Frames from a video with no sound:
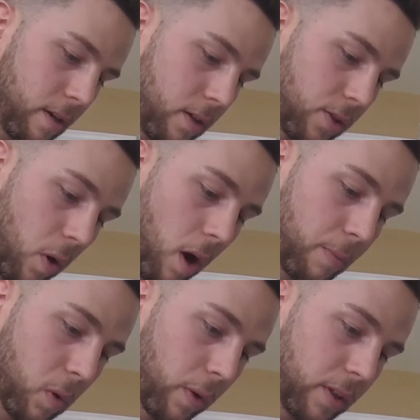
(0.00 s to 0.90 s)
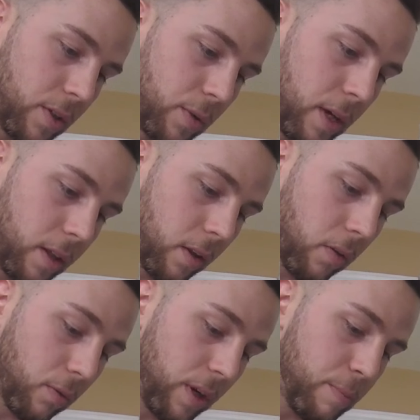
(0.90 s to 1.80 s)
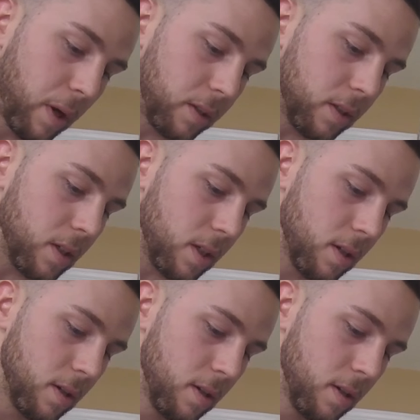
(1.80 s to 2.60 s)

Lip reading: so I'm going to hit the 3 buttons